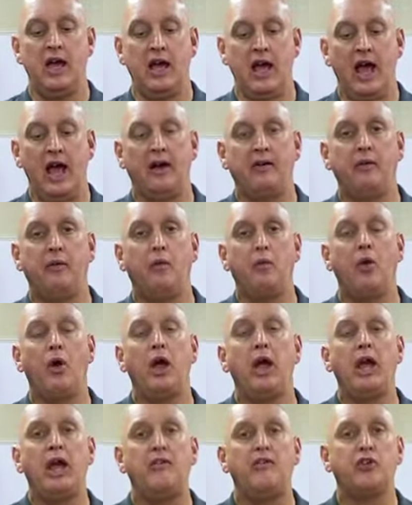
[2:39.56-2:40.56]
And
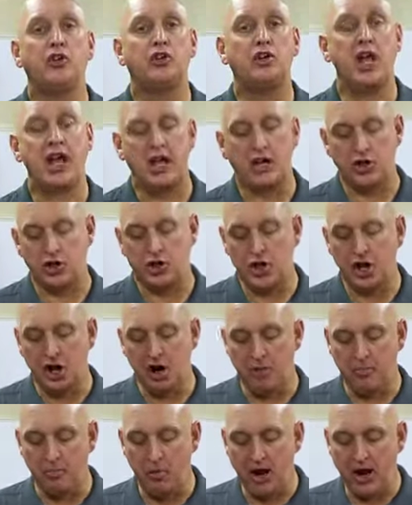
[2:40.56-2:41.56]
if you take a
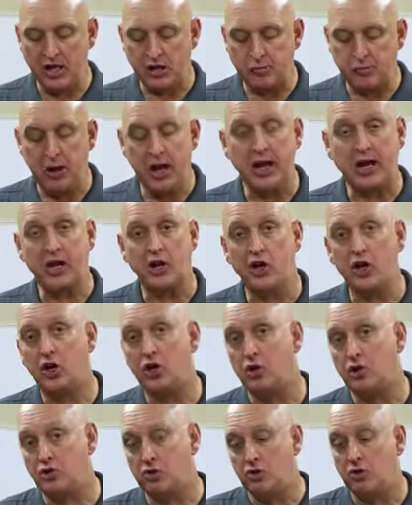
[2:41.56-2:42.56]
shear brand spanking
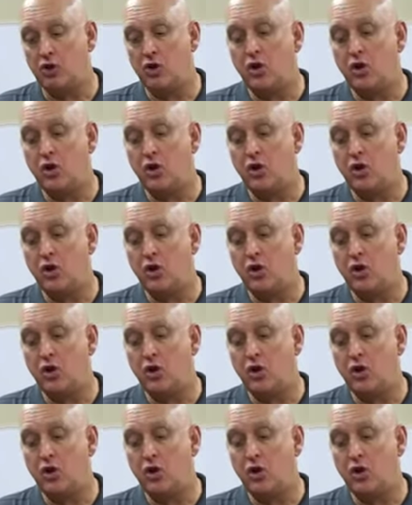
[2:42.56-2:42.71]
new